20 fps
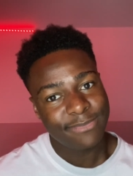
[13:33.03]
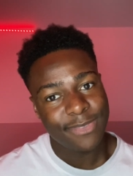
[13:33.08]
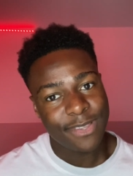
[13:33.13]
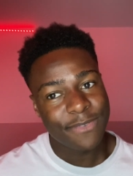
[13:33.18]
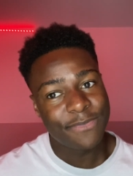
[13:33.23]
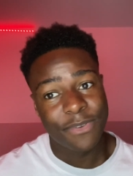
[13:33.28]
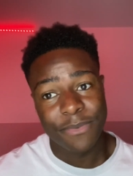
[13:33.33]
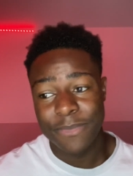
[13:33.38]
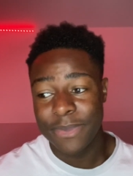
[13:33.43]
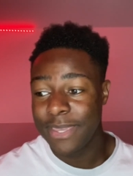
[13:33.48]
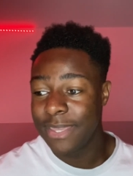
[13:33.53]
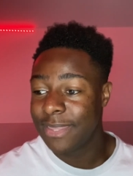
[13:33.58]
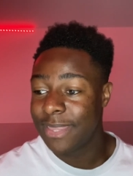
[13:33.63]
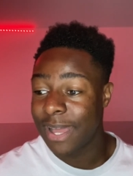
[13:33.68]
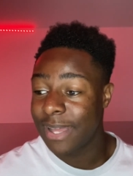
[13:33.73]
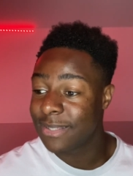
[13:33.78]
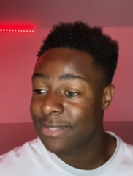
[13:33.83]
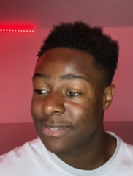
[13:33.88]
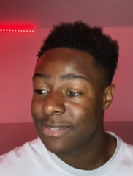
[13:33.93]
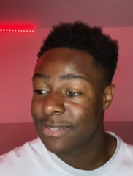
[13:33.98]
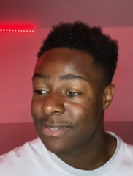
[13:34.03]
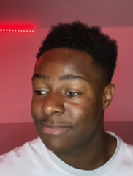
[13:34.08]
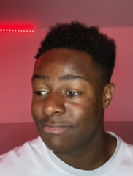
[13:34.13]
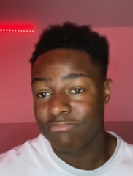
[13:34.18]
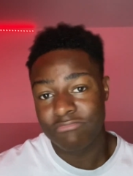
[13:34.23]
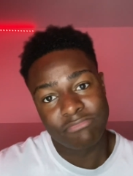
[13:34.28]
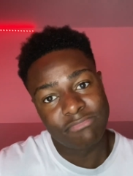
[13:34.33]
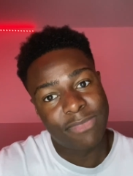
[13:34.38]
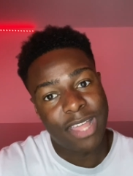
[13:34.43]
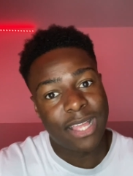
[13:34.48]
For me, that's
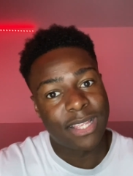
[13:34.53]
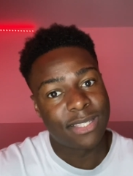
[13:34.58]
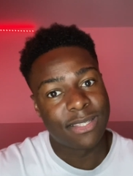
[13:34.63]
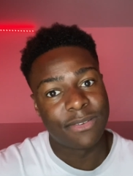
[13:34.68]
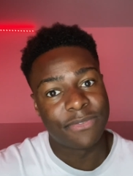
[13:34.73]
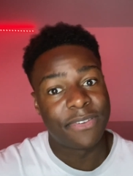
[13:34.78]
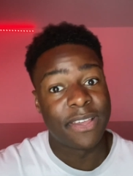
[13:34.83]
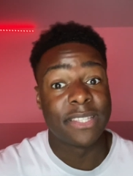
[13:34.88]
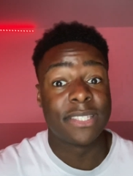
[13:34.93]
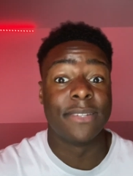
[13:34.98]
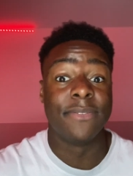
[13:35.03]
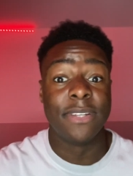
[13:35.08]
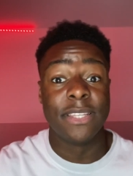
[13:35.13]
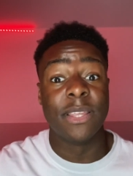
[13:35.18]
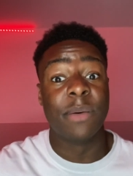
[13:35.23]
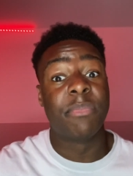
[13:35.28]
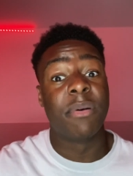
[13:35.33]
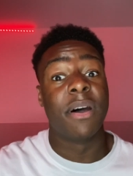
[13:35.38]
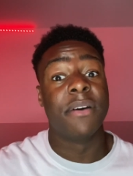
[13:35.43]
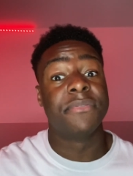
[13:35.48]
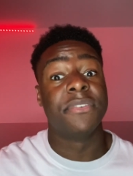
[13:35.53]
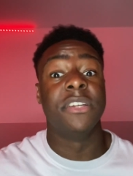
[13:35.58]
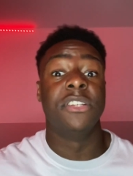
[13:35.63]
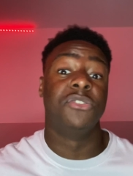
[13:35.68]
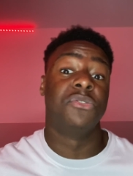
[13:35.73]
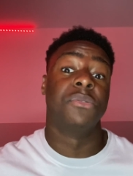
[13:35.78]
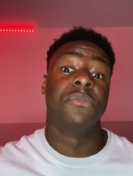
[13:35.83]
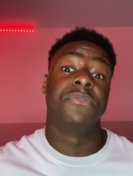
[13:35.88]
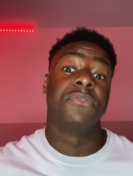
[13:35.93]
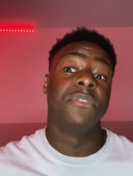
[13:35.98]
effectively the perfect
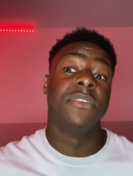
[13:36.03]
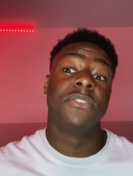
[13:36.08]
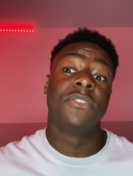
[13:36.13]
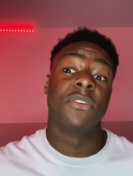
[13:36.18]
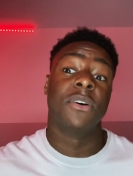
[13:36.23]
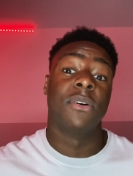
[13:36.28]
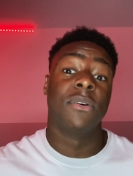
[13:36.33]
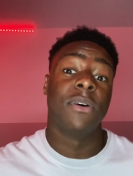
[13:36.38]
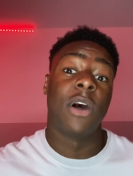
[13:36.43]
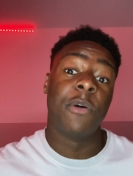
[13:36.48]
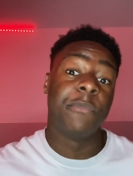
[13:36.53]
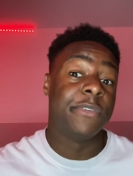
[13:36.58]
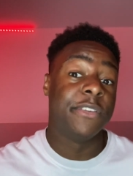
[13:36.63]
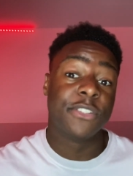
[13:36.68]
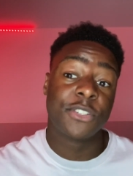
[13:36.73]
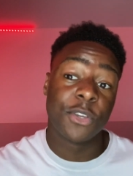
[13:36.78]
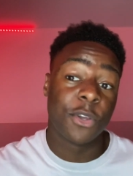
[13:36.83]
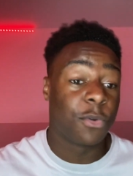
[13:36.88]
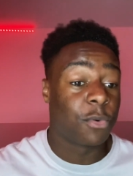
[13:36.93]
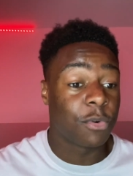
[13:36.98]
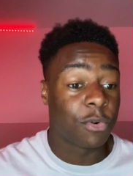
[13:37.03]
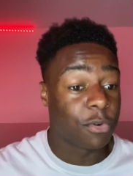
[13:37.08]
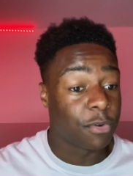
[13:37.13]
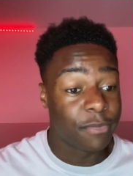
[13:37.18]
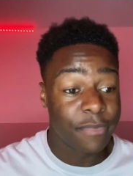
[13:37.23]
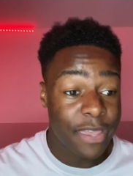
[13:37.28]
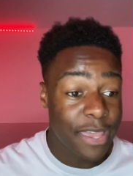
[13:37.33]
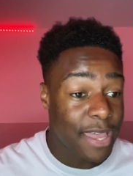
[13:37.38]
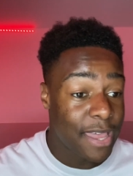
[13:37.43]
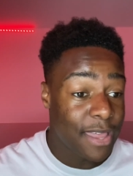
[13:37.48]
drill freestyle. I'll be so
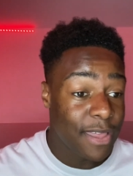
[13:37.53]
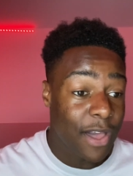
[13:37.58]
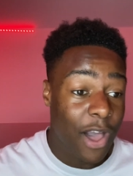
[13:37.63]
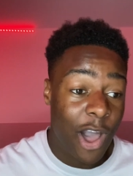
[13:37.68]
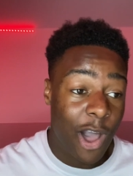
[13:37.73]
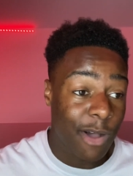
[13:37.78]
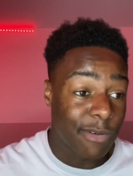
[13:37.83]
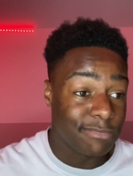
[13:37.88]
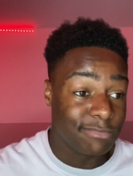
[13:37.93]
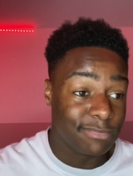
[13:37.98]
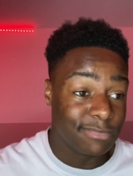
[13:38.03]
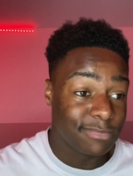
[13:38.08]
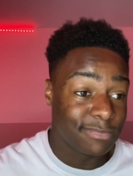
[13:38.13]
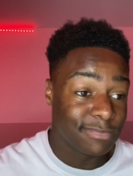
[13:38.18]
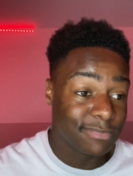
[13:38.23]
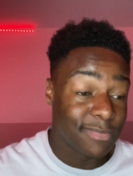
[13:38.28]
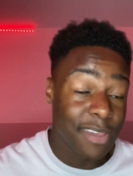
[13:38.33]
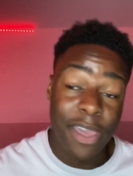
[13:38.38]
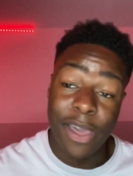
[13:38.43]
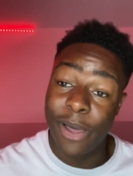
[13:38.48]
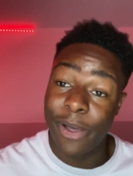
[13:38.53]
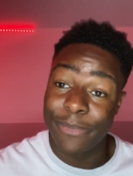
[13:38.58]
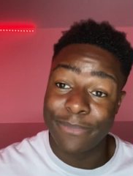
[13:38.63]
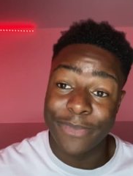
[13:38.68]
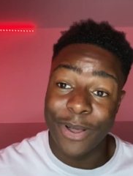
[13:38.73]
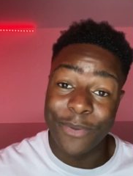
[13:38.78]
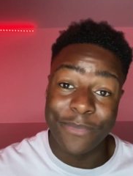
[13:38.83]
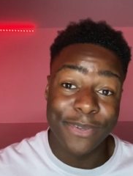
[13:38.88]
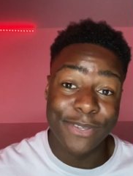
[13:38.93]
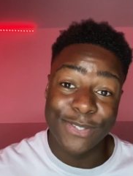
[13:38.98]
raw. Yeah,
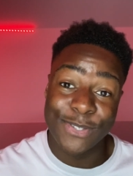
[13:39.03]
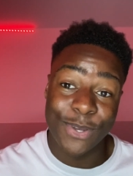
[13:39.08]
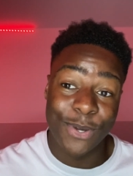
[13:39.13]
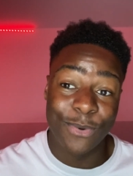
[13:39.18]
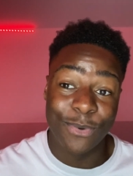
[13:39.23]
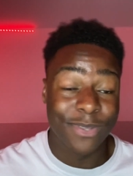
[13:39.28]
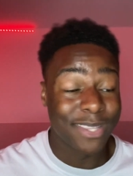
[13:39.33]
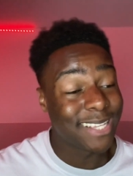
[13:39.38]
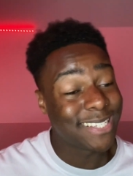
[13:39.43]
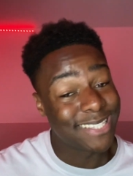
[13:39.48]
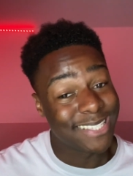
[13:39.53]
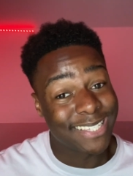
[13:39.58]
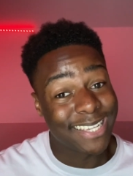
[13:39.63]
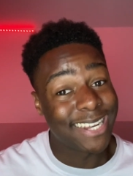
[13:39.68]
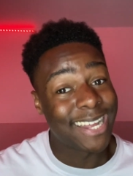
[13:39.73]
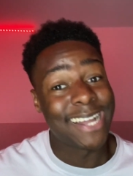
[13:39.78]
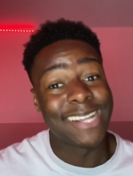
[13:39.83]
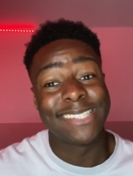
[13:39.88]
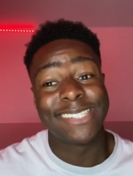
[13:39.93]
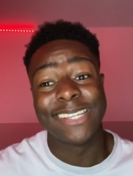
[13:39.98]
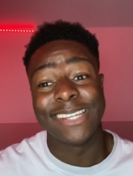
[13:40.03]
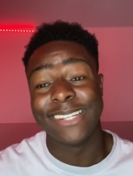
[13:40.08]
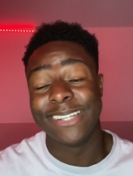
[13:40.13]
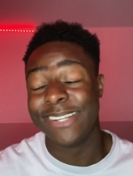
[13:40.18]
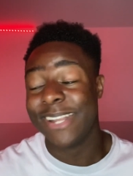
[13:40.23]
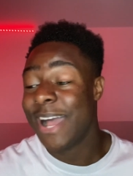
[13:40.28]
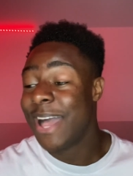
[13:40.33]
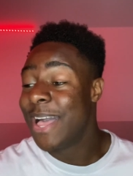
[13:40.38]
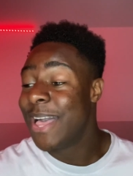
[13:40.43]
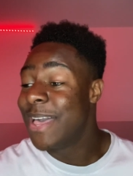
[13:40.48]
I'll be so raw. That's a 10 out of
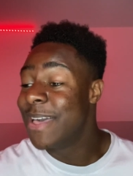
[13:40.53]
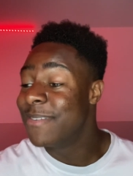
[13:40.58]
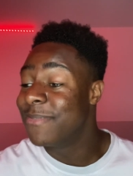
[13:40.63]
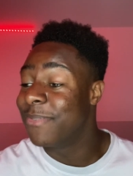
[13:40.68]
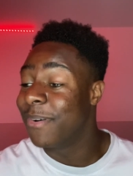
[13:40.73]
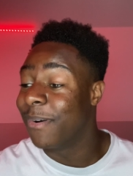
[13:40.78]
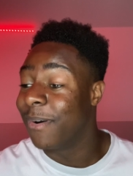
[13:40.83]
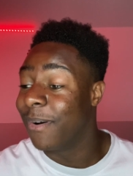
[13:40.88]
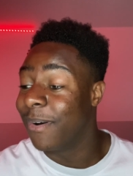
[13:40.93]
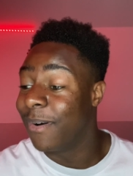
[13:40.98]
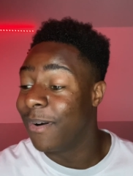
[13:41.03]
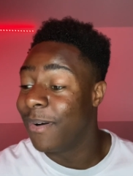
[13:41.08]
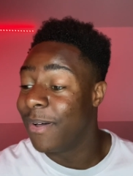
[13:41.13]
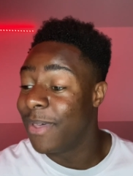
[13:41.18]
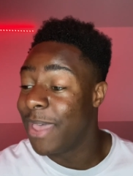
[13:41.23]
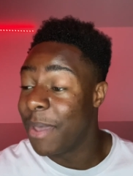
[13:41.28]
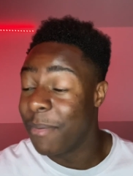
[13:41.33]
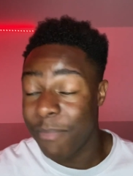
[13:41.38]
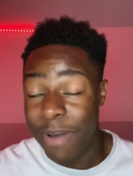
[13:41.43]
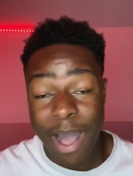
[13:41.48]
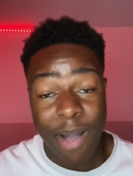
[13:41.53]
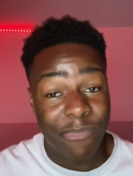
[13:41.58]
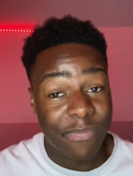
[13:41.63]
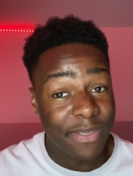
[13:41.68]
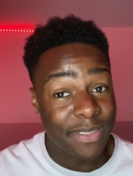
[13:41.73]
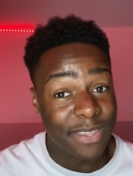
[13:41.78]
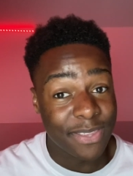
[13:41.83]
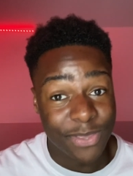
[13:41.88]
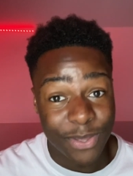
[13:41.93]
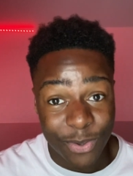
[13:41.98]
10 for, in my
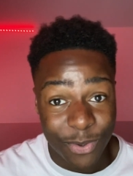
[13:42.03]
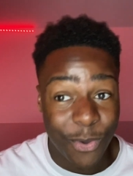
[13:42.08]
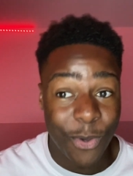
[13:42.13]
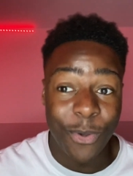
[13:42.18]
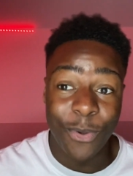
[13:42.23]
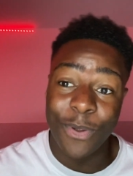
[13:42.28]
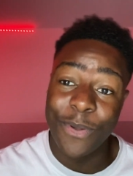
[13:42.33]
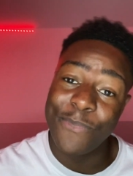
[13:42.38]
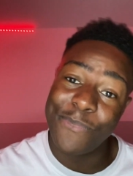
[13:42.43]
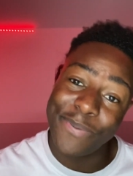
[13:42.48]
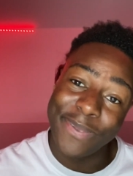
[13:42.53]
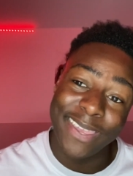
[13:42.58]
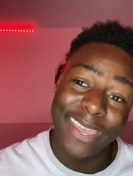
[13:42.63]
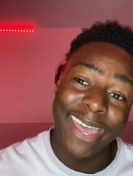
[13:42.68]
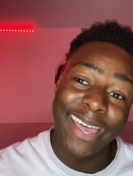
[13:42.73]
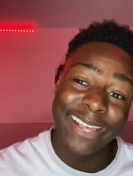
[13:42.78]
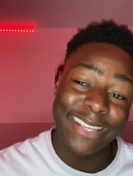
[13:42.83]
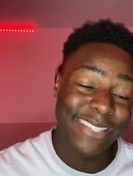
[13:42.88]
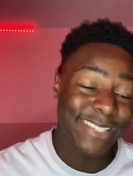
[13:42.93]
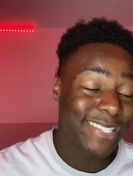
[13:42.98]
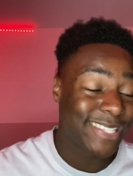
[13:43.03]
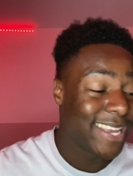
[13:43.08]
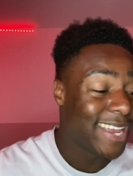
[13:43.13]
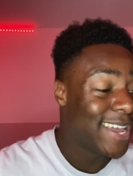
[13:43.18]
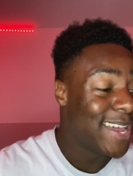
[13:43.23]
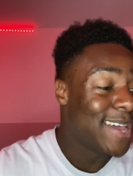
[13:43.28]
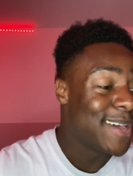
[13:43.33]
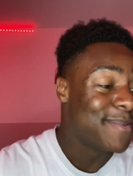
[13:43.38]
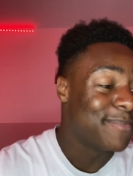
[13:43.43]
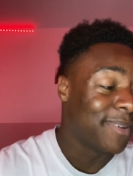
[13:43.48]
opinion, the GOAT PS.
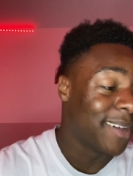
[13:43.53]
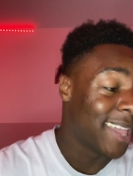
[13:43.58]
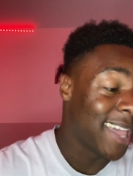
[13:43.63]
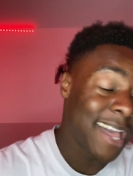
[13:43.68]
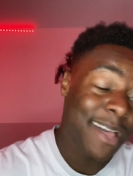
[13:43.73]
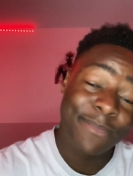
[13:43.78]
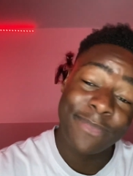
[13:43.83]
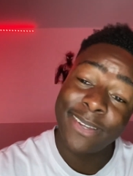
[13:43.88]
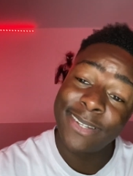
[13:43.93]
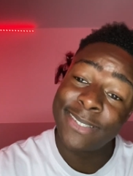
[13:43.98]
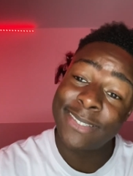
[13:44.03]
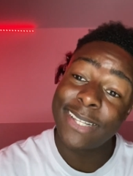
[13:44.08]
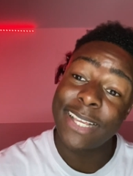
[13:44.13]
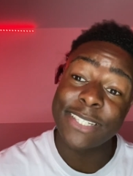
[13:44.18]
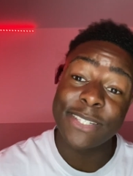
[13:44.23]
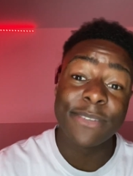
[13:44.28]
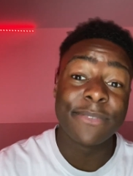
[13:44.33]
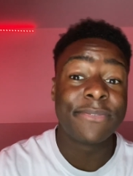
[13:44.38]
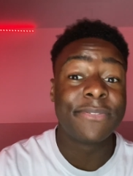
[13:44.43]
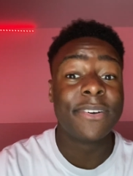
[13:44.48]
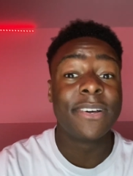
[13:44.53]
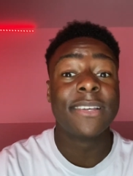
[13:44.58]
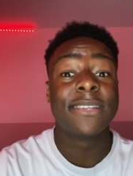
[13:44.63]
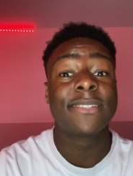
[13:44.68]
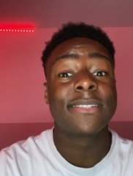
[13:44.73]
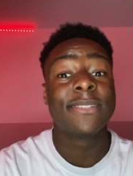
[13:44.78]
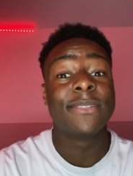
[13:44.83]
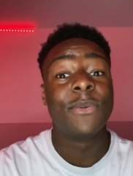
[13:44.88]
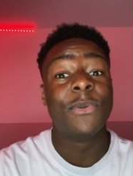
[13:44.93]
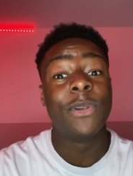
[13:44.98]
But yeah, man, that's the
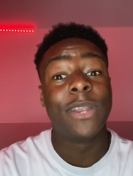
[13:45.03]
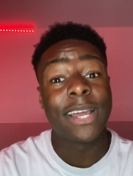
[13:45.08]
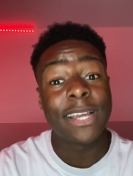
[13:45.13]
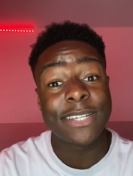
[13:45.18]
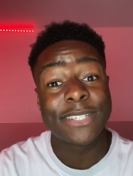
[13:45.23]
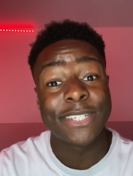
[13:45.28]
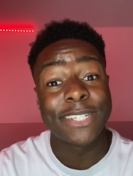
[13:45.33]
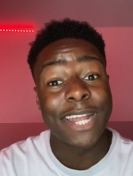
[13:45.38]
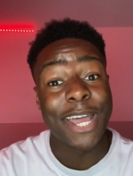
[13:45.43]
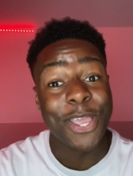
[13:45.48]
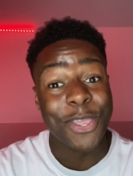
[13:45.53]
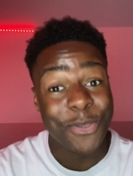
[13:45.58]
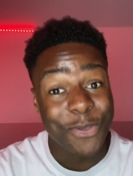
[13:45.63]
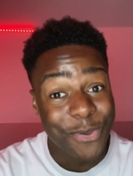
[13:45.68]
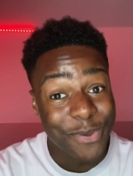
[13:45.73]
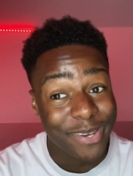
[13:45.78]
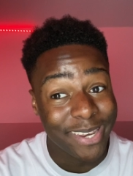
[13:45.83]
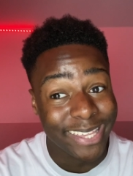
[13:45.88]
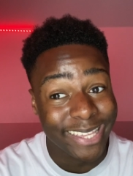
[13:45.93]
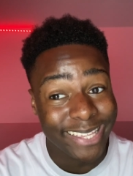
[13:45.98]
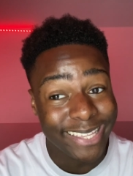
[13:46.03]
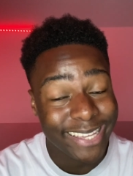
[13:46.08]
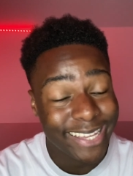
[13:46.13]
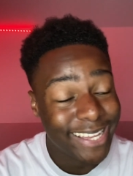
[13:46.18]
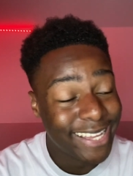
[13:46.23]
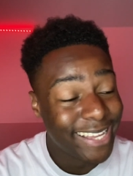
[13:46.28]
first reaction at uni.